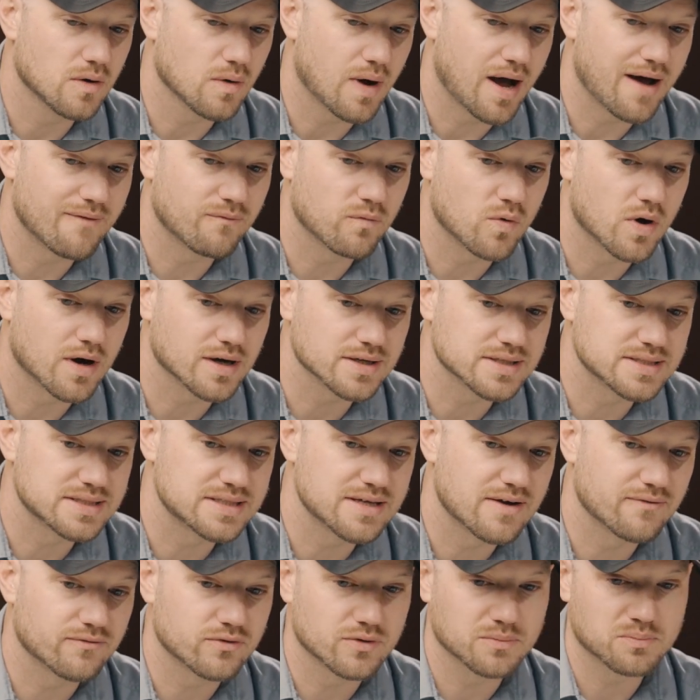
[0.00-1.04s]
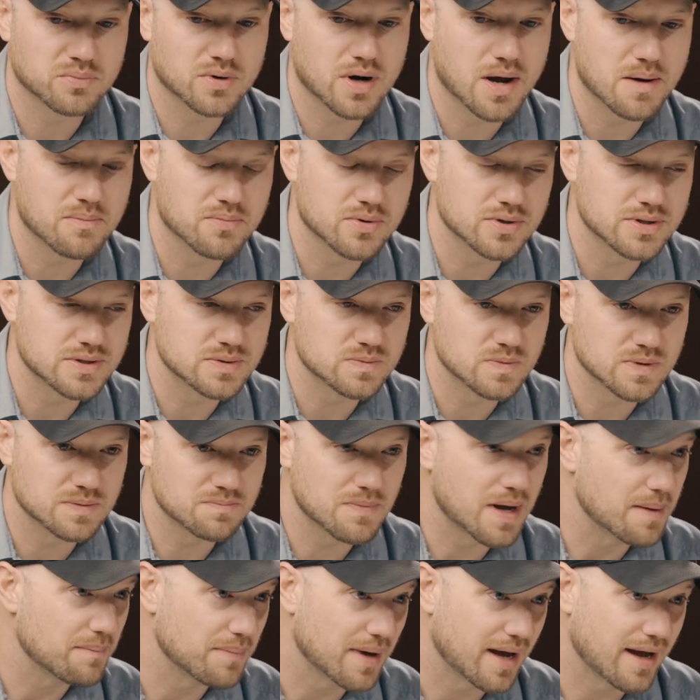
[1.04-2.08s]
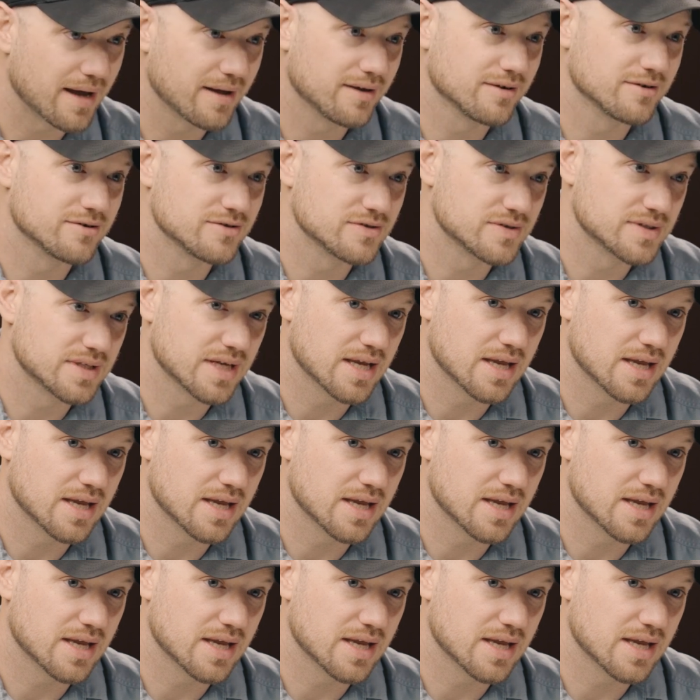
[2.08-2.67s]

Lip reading: I've walked several properties with my buyers,